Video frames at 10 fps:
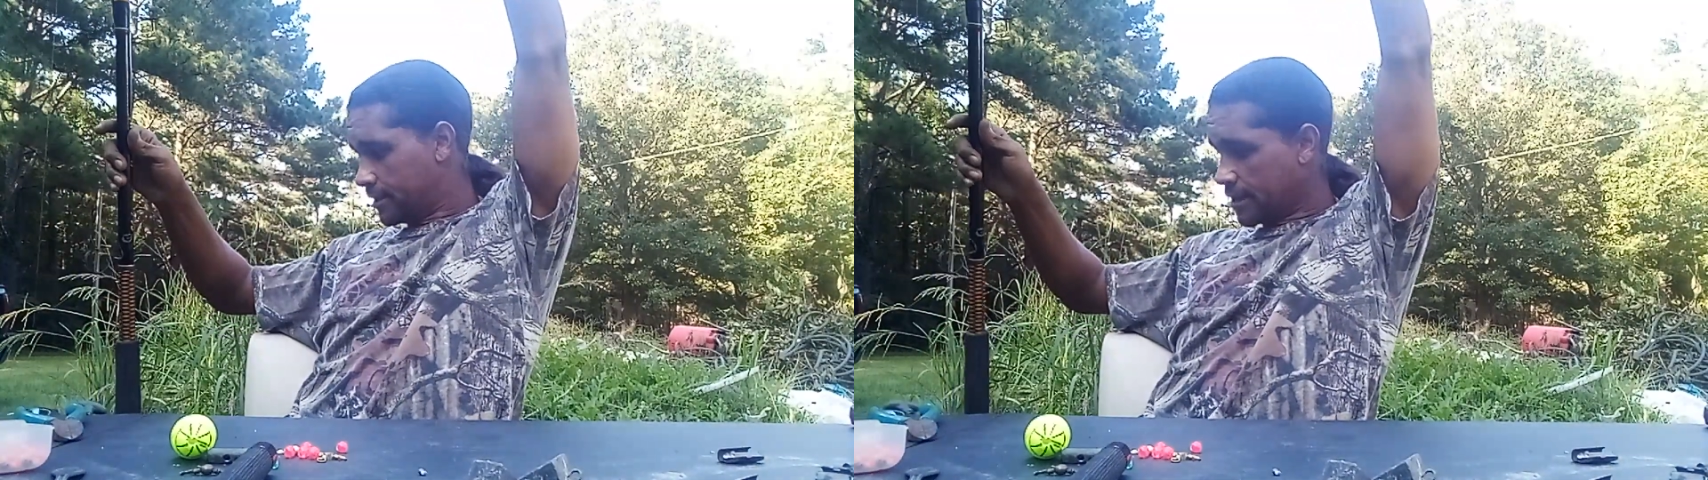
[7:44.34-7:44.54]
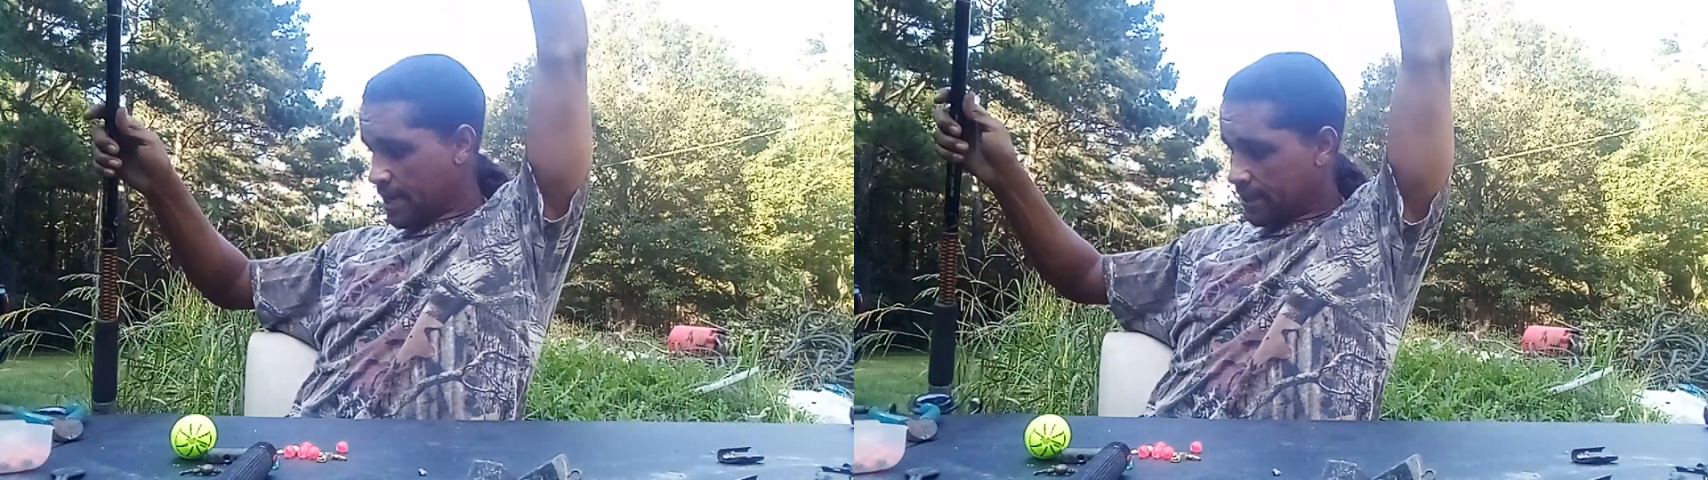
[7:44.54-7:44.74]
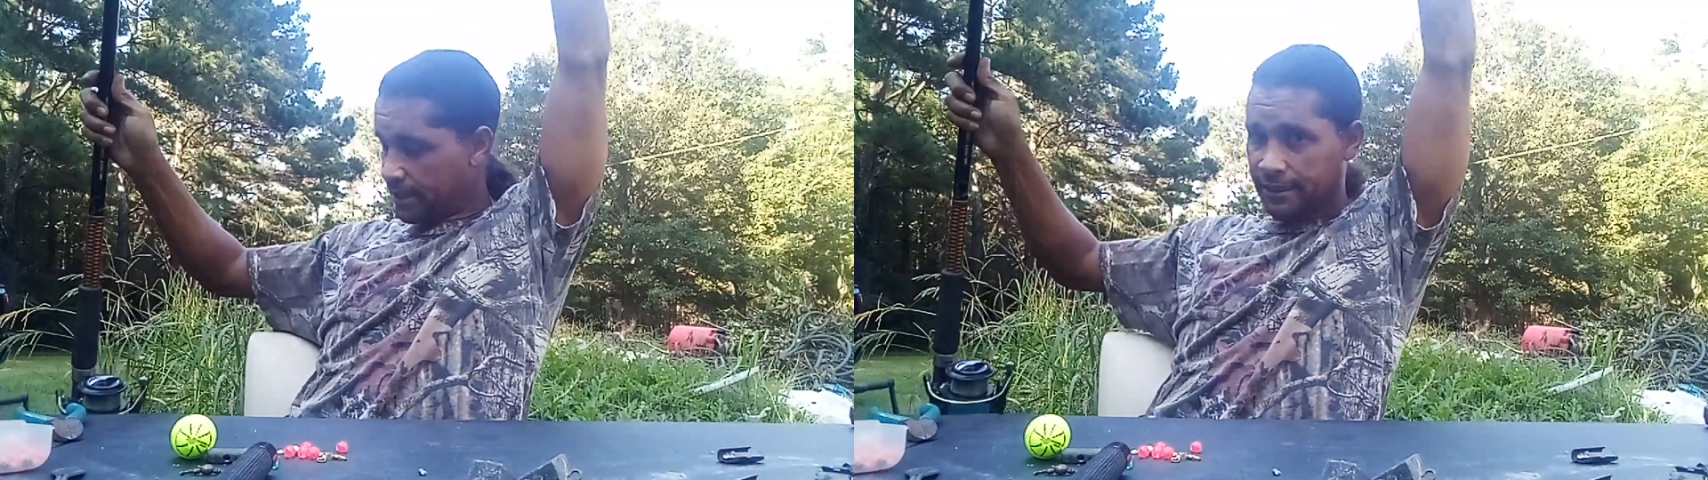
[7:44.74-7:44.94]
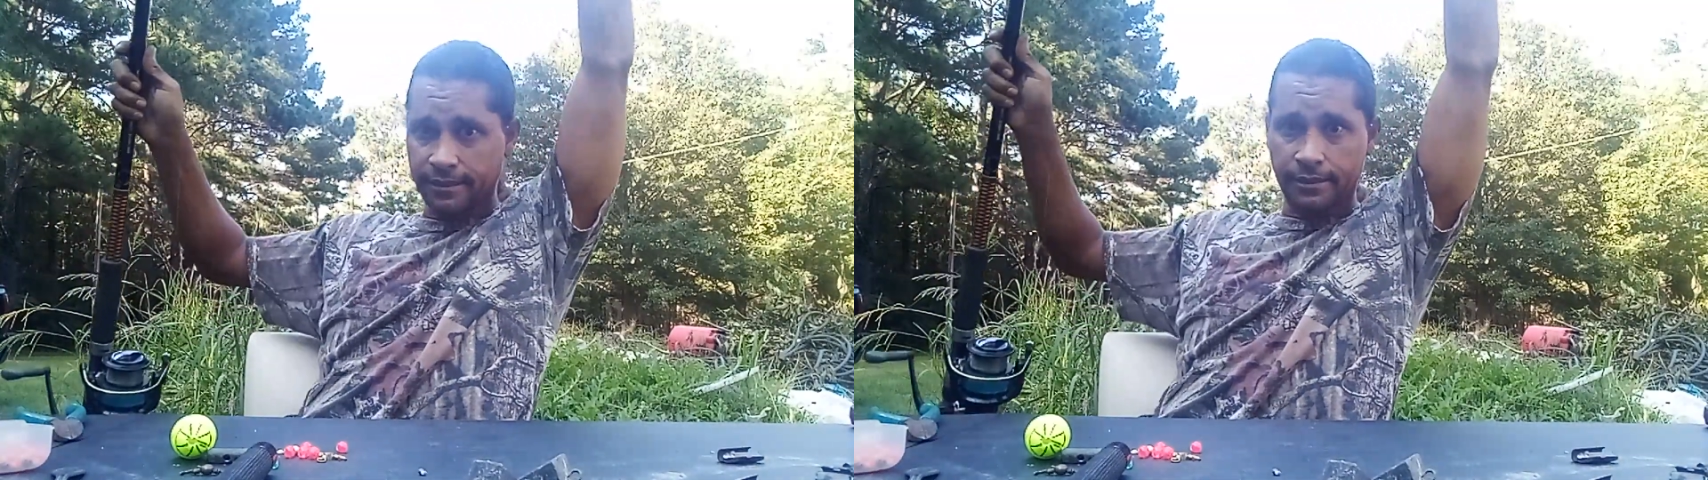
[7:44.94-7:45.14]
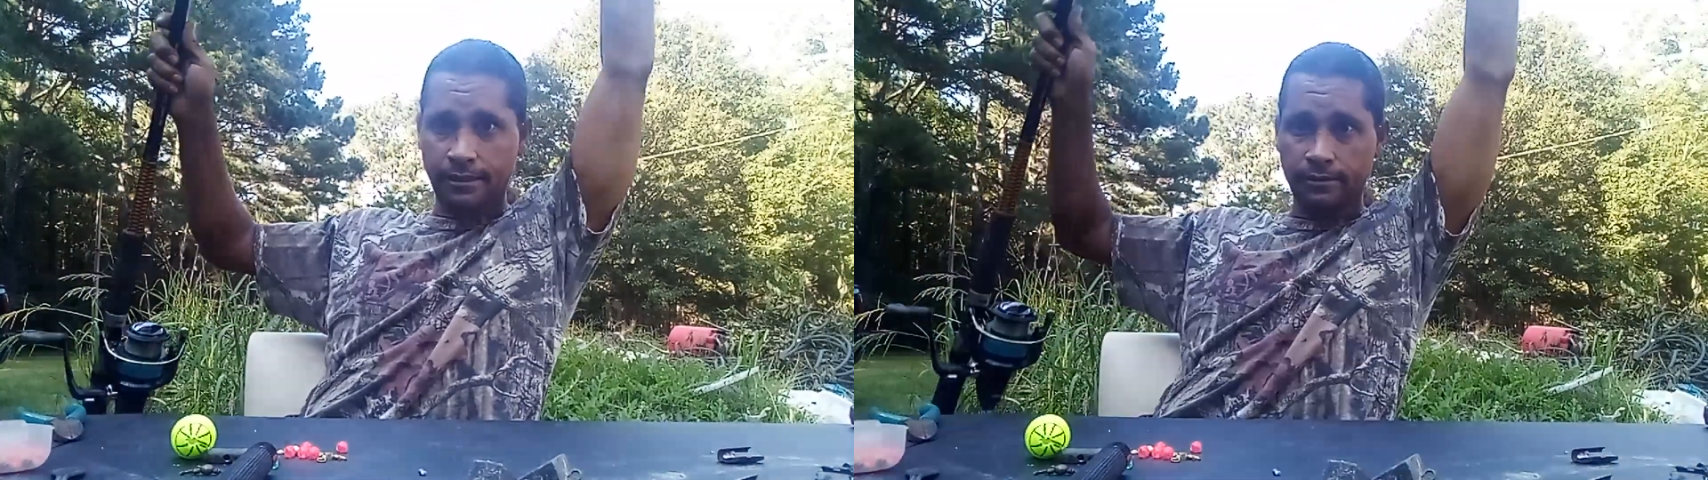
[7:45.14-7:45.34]
of
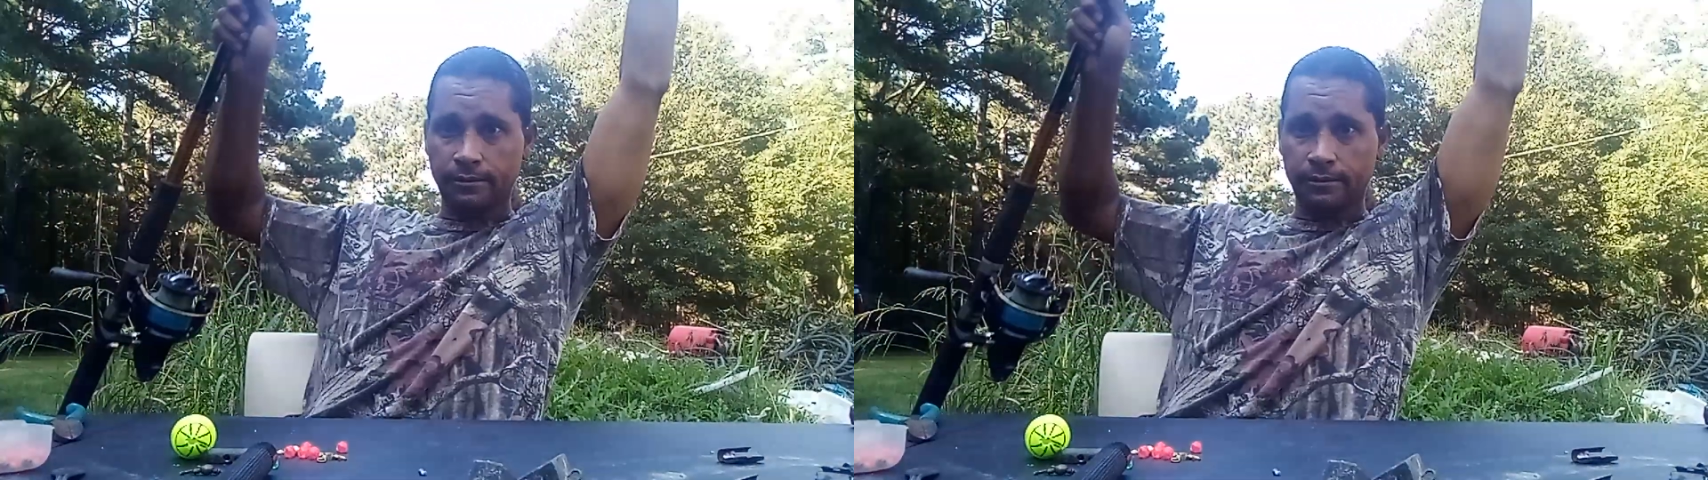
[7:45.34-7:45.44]
Chinese